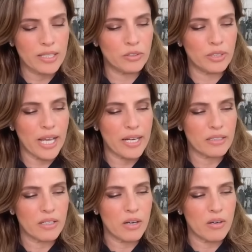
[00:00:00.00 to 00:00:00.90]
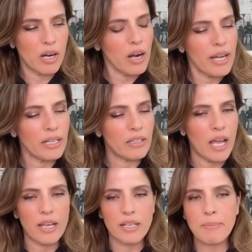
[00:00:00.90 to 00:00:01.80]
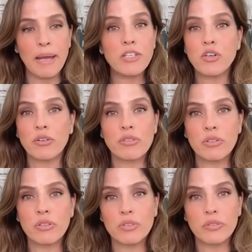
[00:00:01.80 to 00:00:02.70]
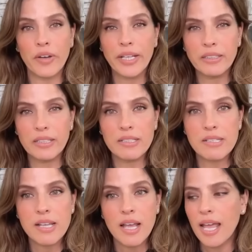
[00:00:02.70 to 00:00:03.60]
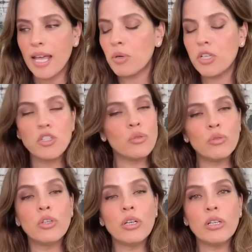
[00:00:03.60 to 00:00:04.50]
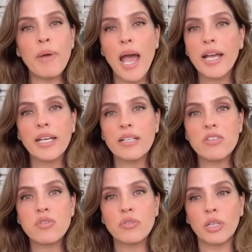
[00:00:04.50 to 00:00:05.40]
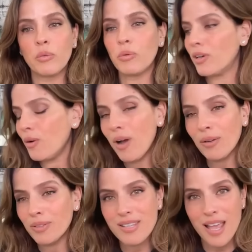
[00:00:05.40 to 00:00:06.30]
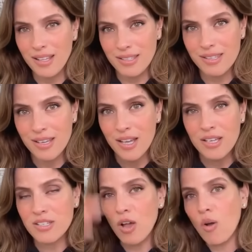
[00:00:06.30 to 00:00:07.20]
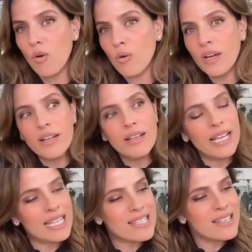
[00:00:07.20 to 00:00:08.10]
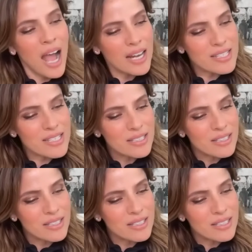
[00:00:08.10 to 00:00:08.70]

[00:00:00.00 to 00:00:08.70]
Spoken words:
of look at and go, all right, it's my turn to fight this. And when you look back at history, we know how this ends. So it's not,